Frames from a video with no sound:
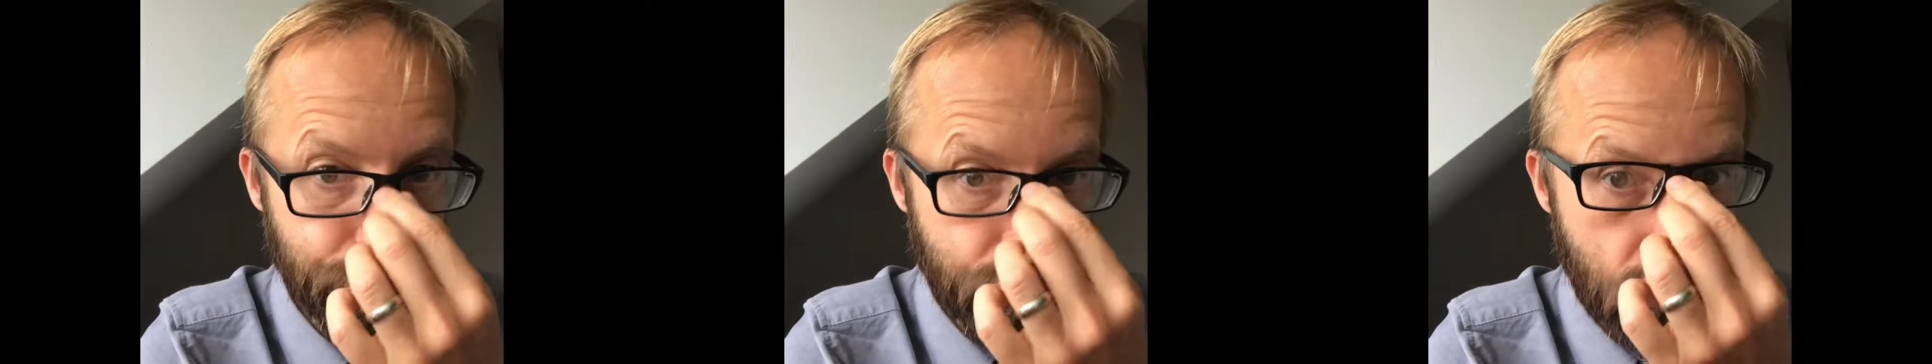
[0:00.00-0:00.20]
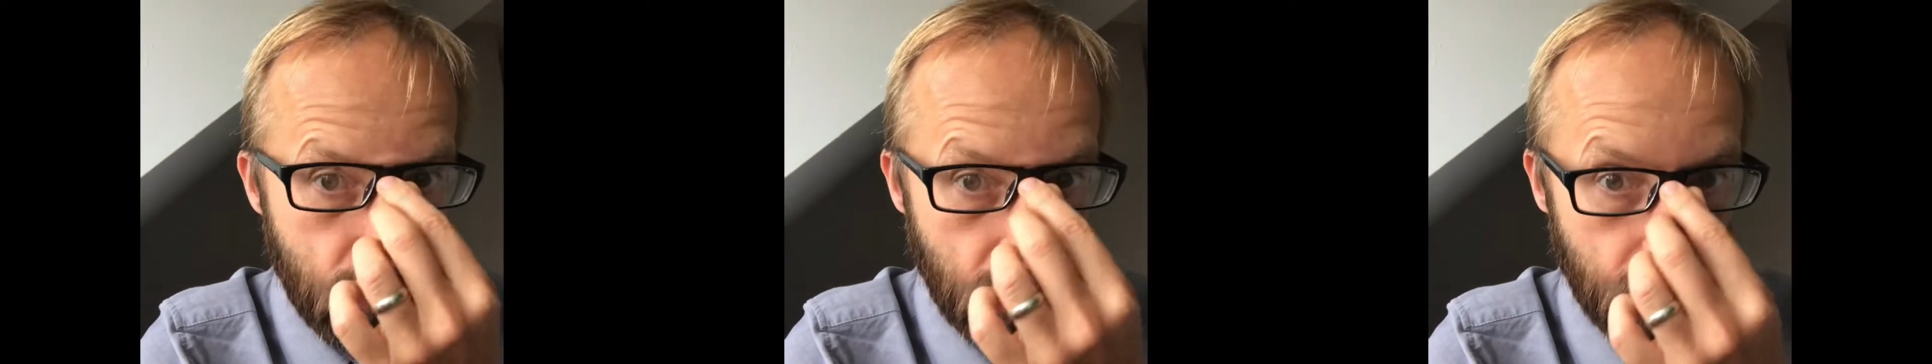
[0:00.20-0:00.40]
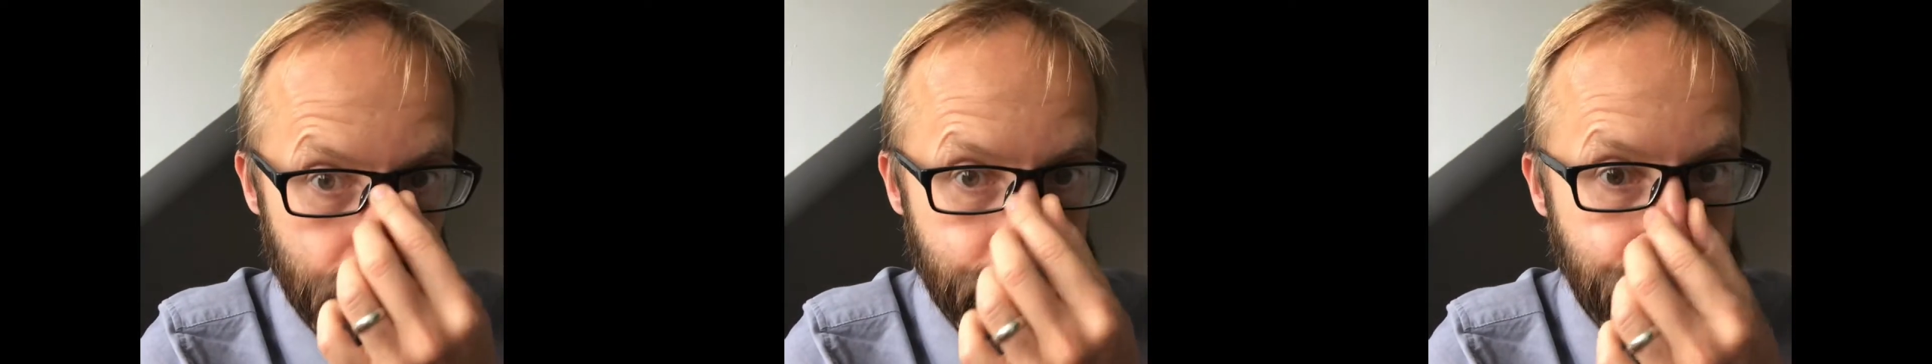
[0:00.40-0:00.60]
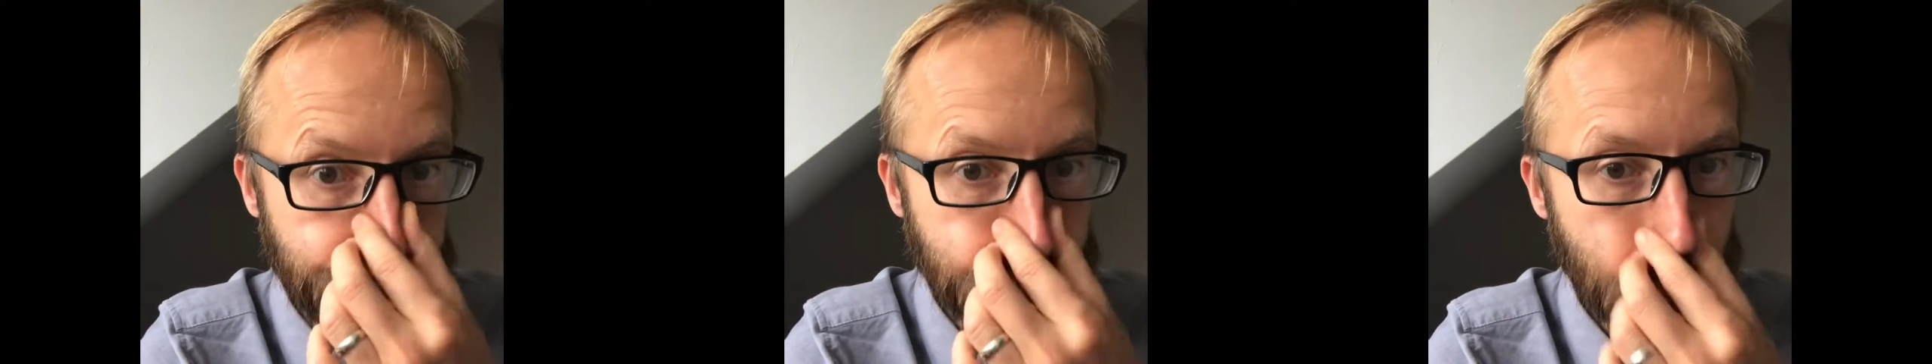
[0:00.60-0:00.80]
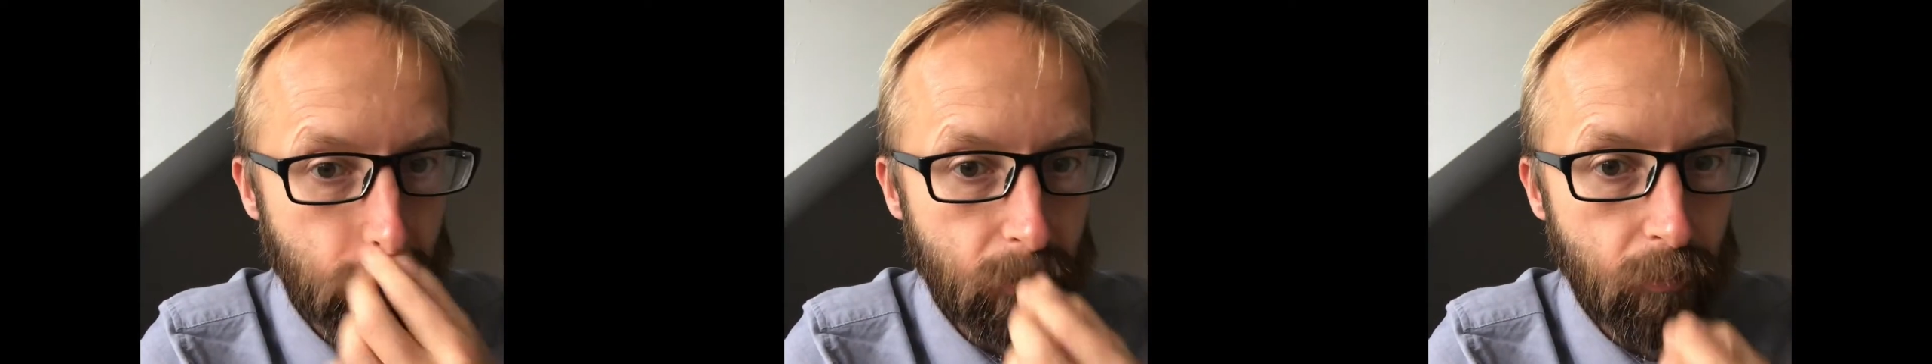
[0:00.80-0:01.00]
So
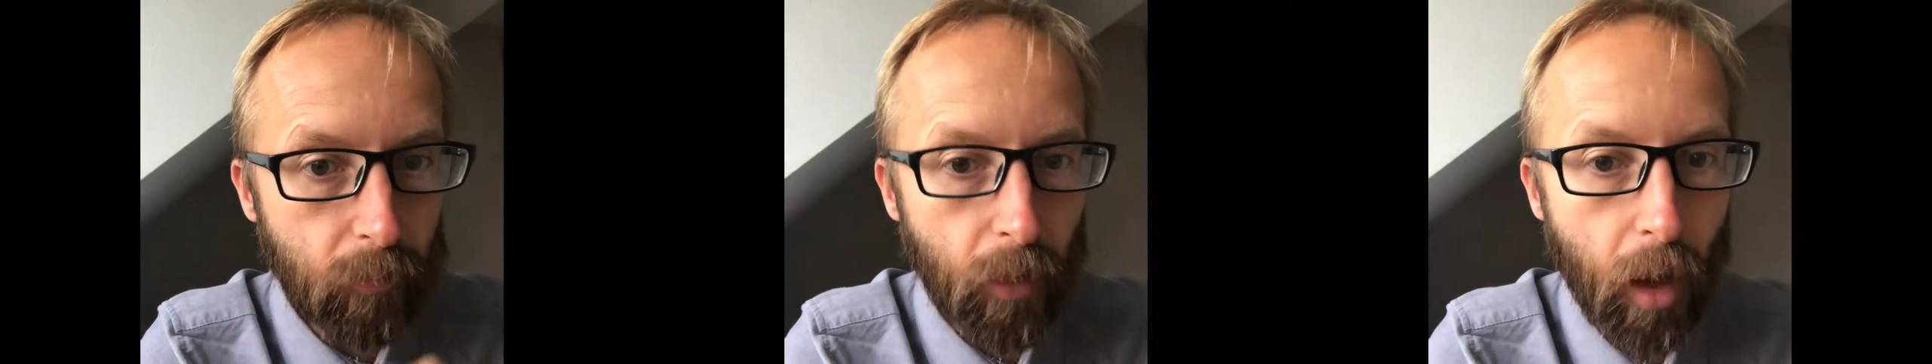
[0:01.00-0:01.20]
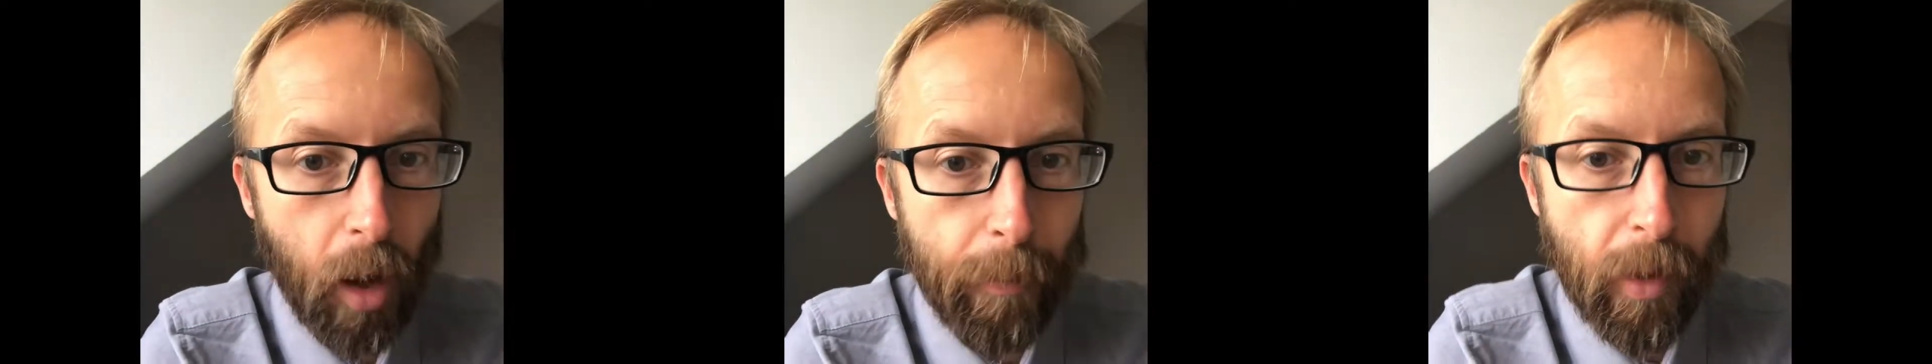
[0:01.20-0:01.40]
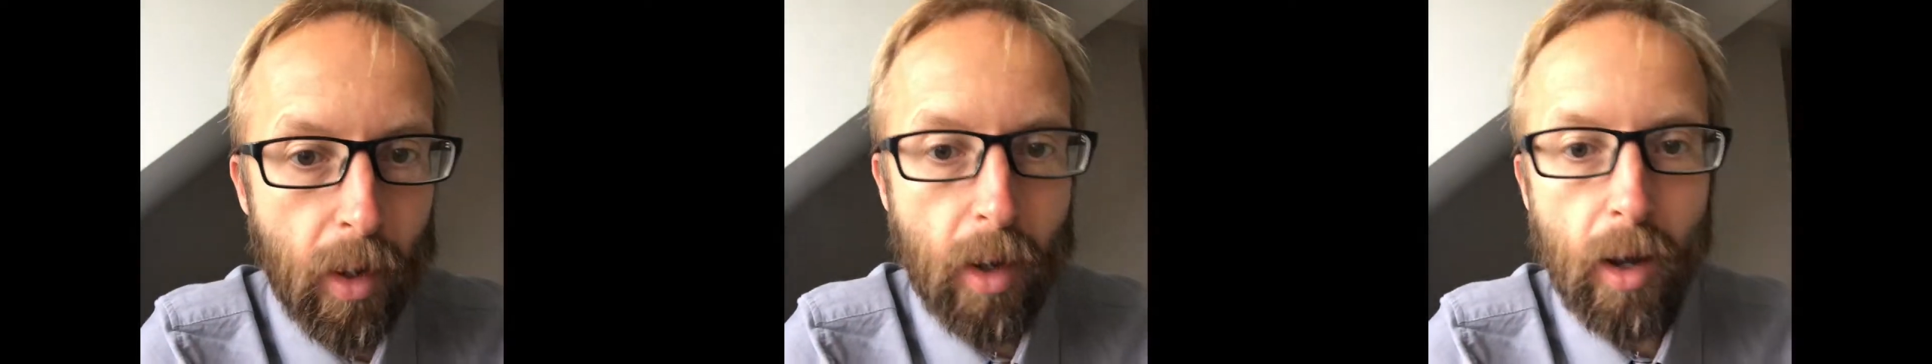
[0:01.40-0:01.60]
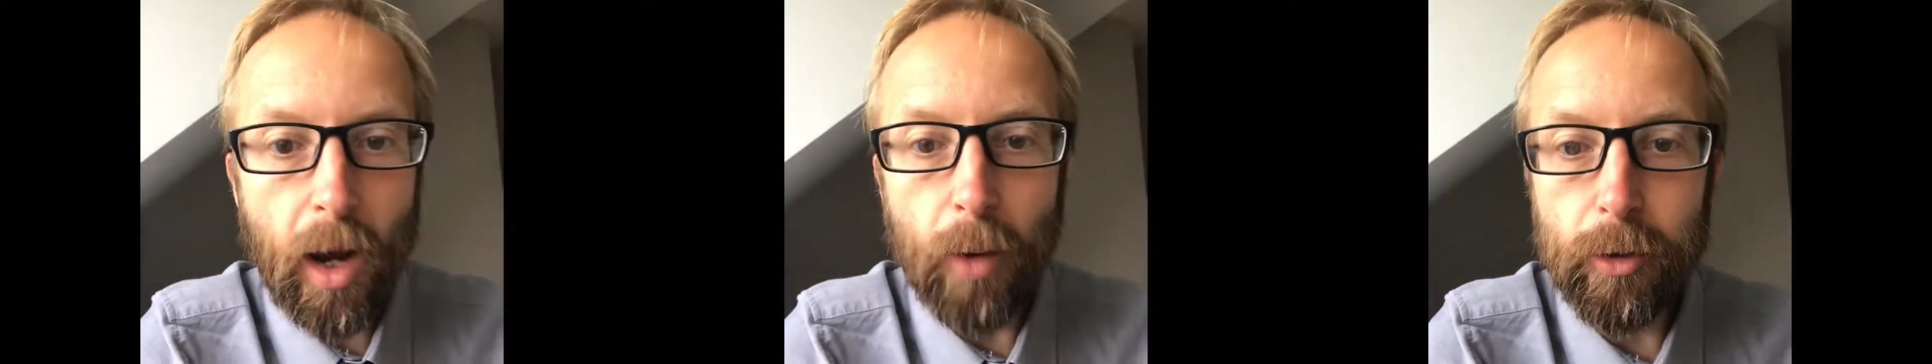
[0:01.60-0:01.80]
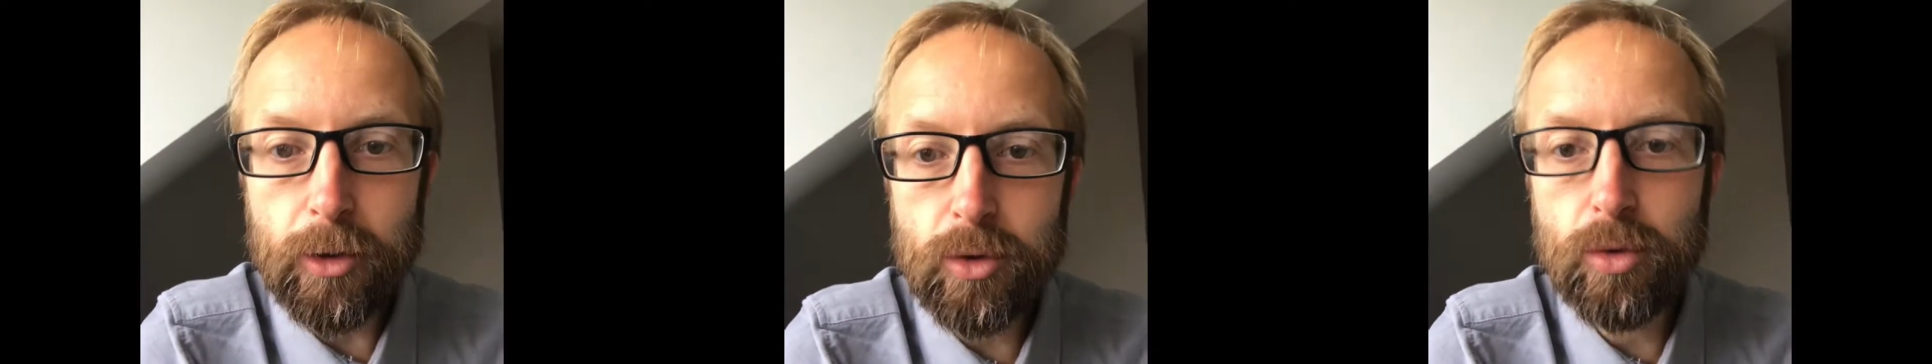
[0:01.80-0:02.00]
I
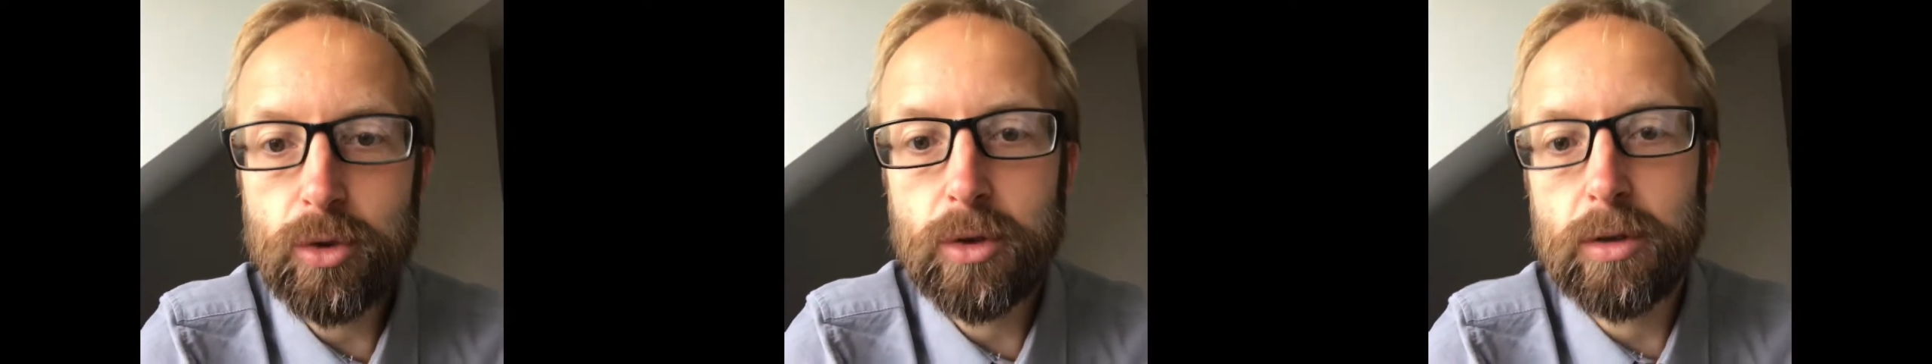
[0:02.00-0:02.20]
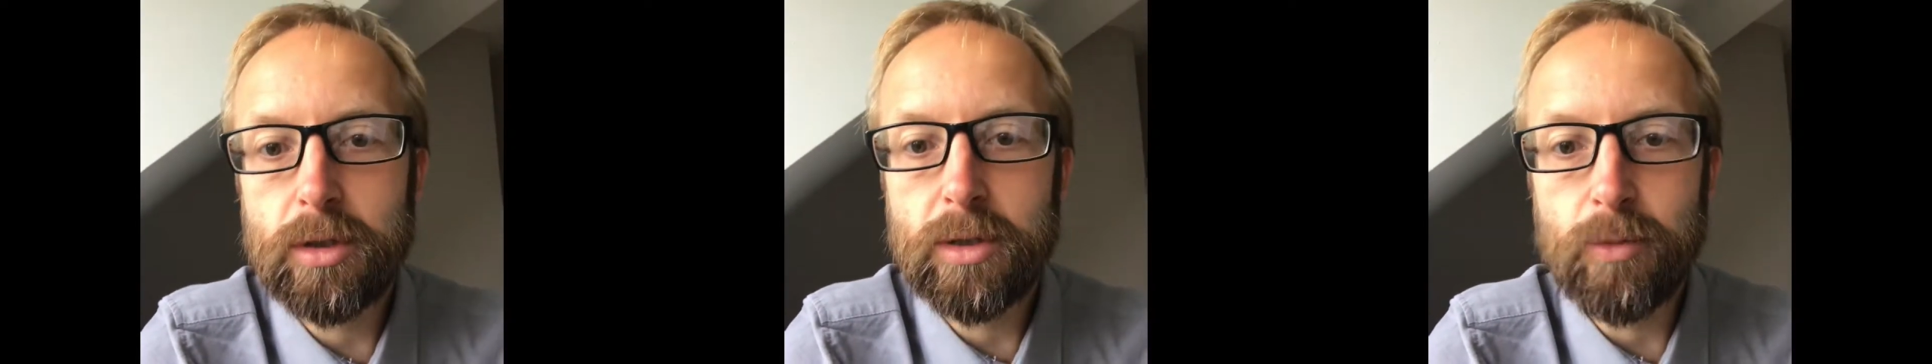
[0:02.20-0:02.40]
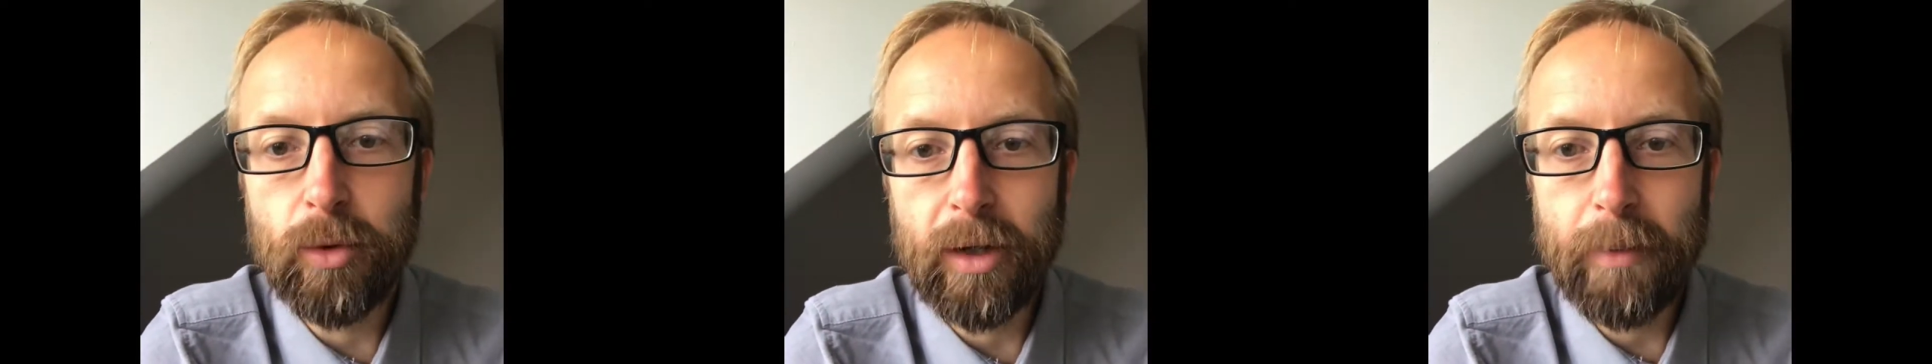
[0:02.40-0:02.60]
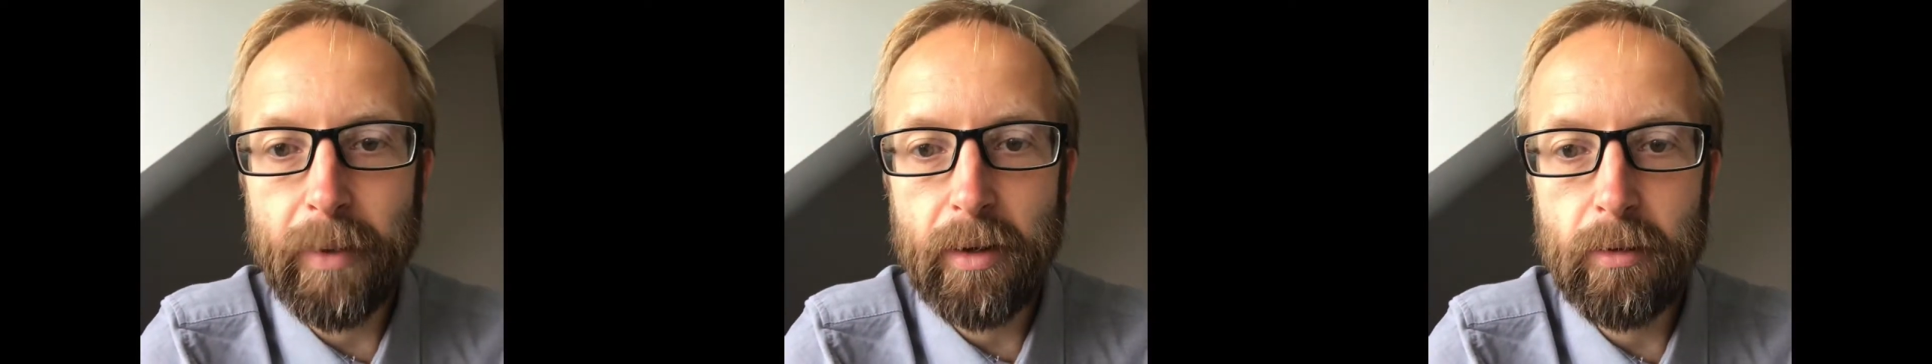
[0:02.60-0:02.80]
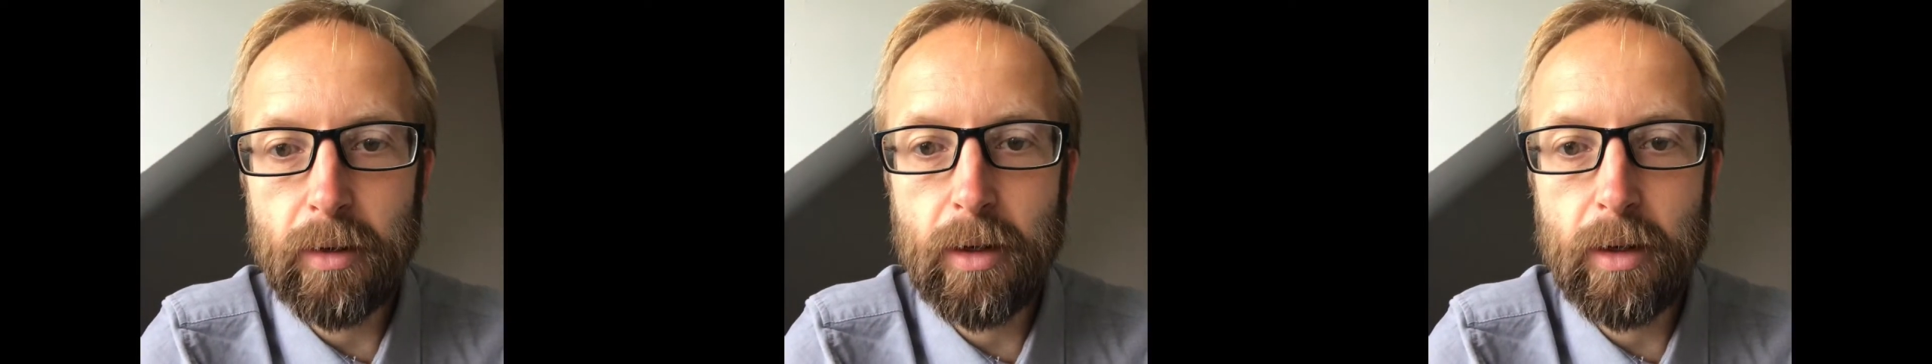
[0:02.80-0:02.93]
want to talk to you this morning about